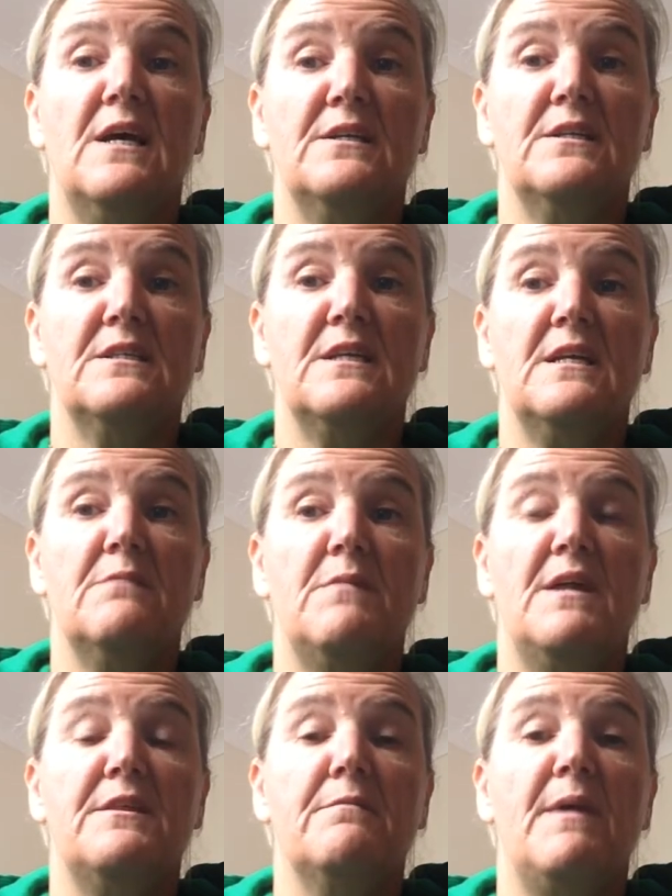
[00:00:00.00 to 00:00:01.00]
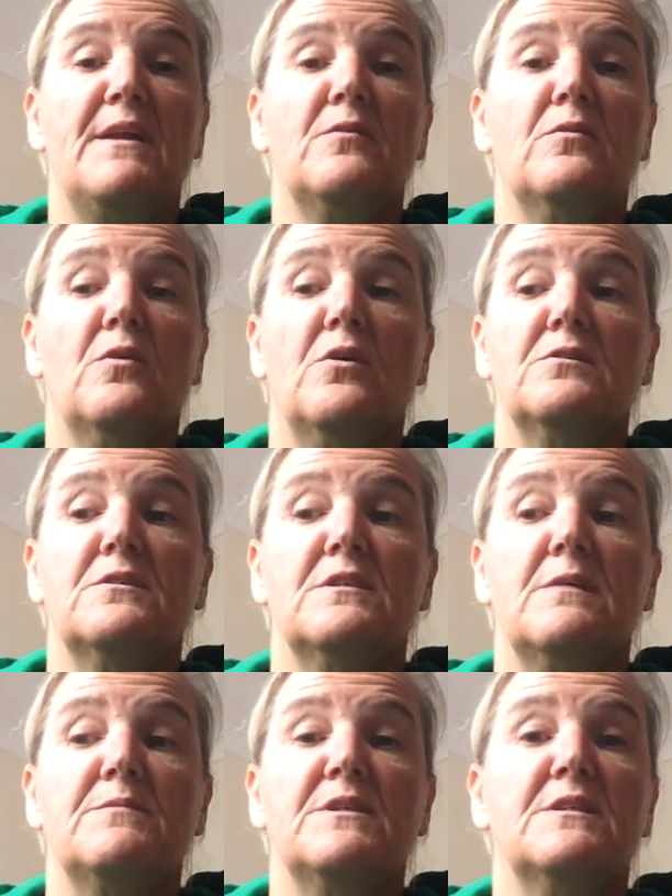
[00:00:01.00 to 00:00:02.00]
understand a mathematical
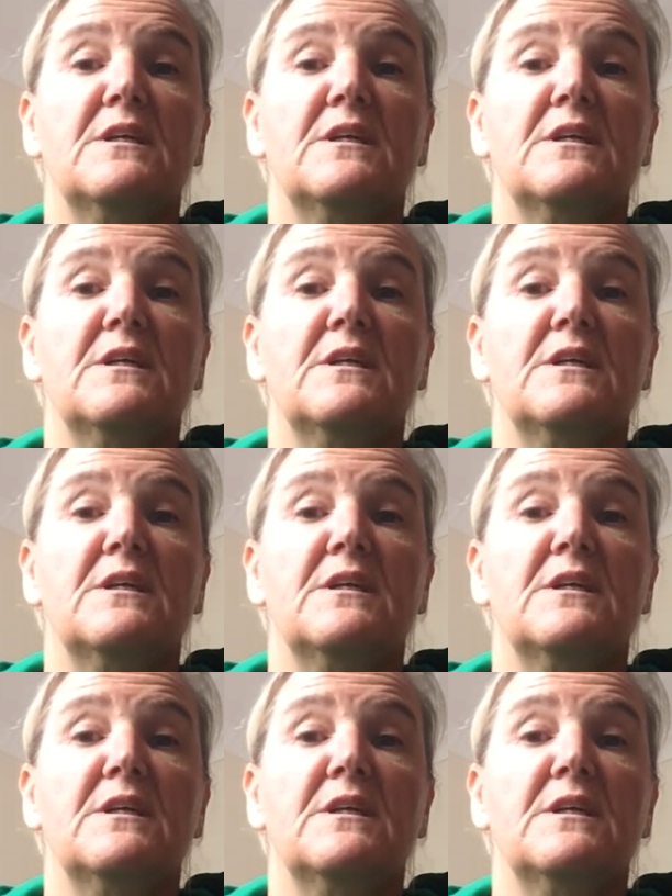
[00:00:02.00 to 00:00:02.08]
concept,